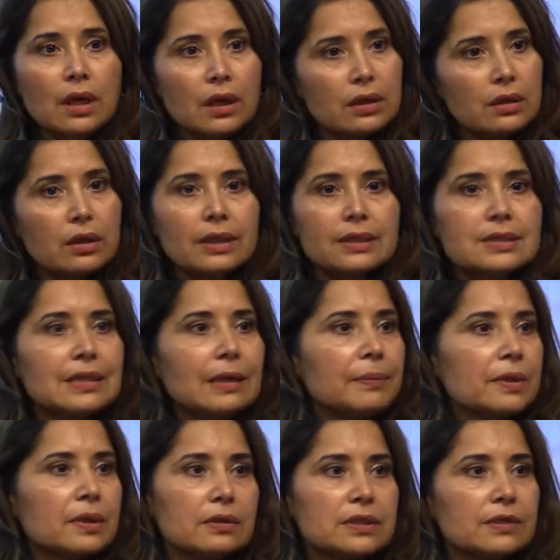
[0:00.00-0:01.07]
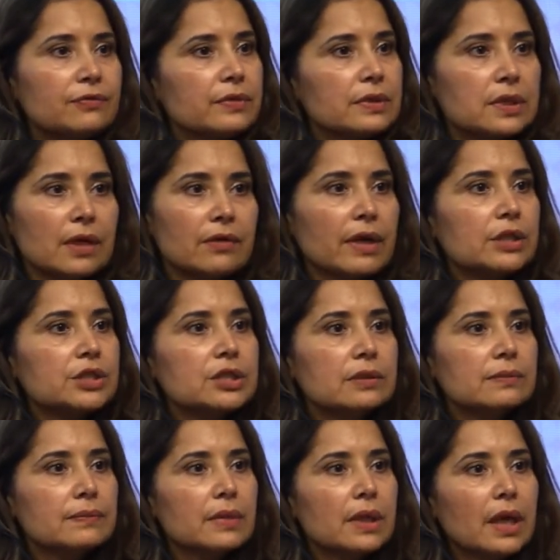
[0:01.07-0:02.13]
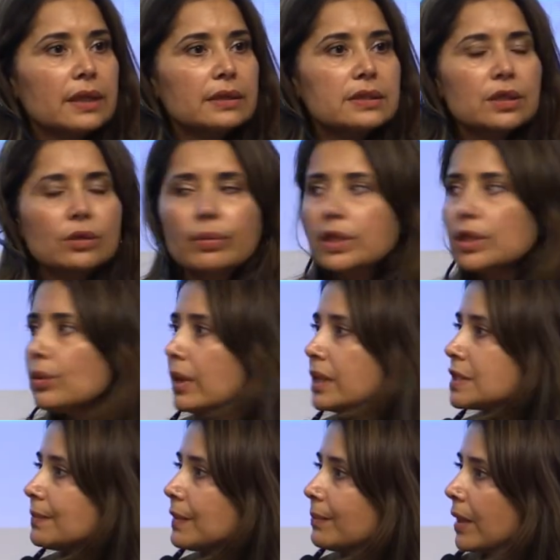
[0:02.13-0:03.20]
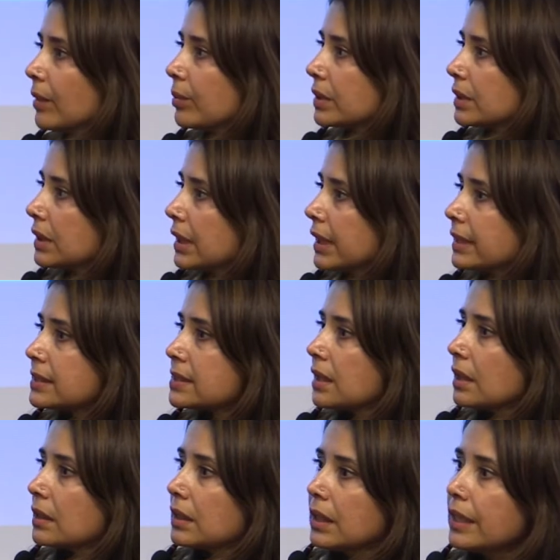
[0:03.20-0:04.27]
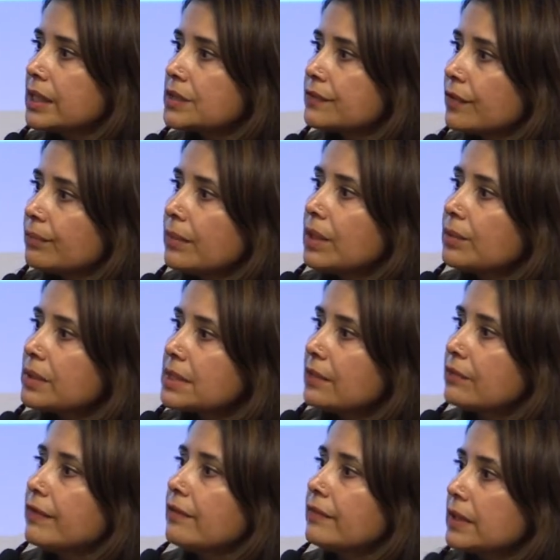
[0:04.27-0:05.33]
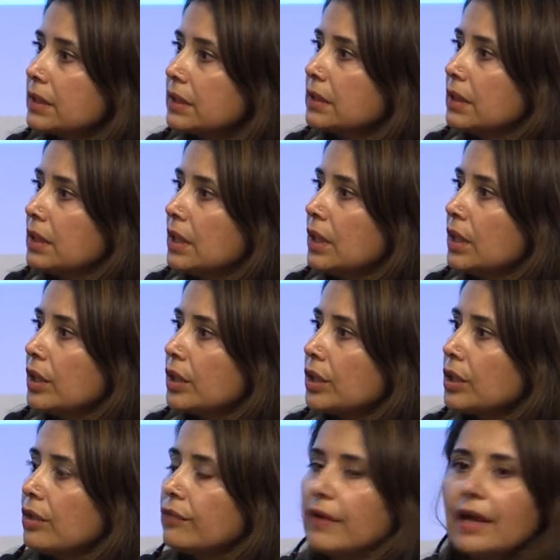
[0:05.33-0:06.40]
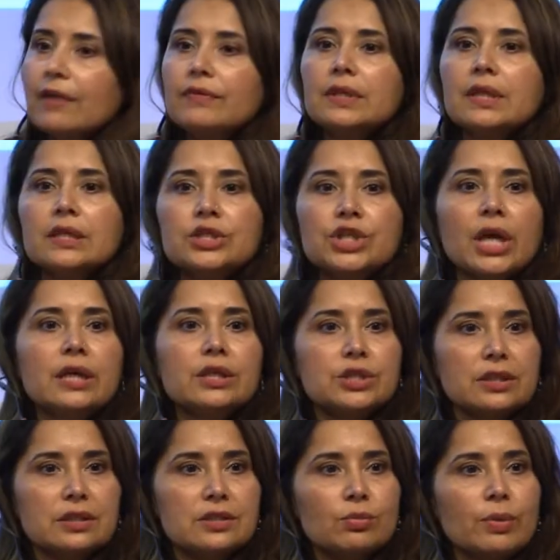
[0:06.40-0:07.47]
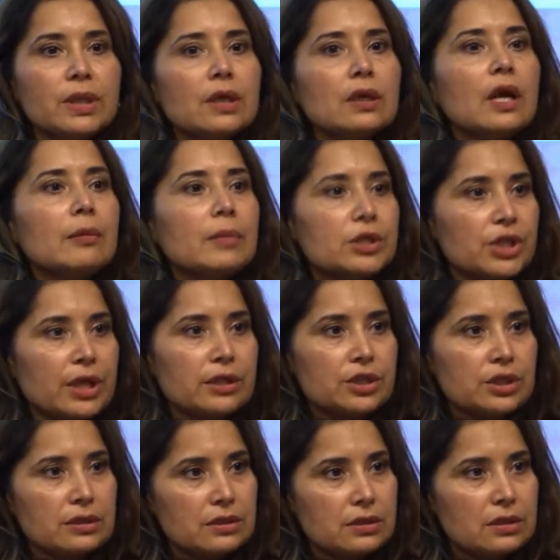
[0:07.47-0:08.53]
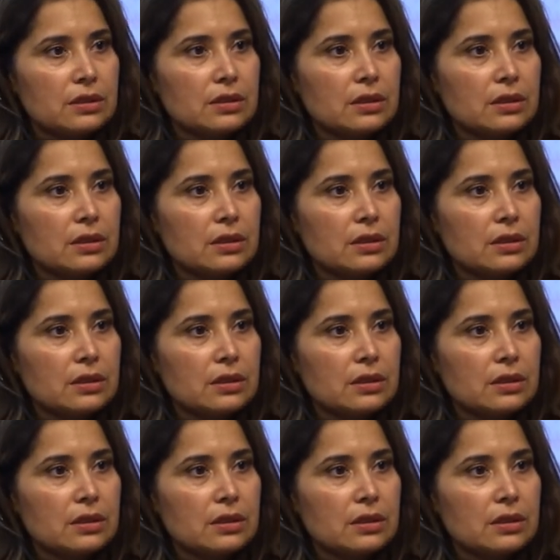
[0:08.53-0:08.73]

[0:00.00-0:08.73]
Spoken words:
a step in a different direction. And so when you ask me about what the links are, the links for me were self-evident. You know, if everything changes when the climate changes,